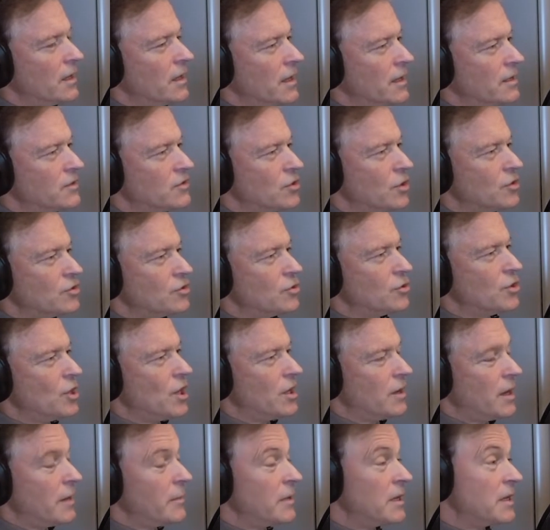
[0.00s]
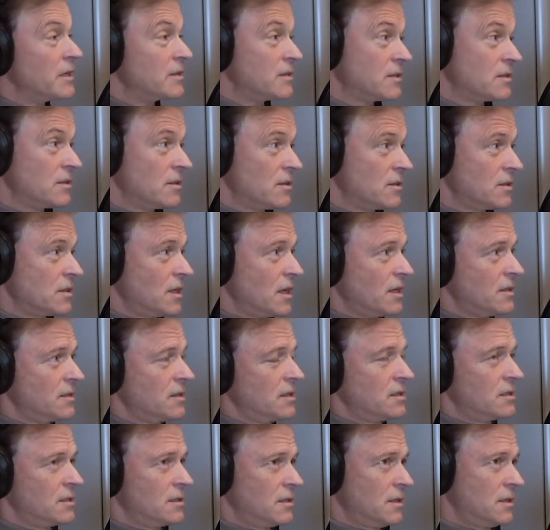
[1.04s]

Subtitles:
it's also not. I mean, it's the sex is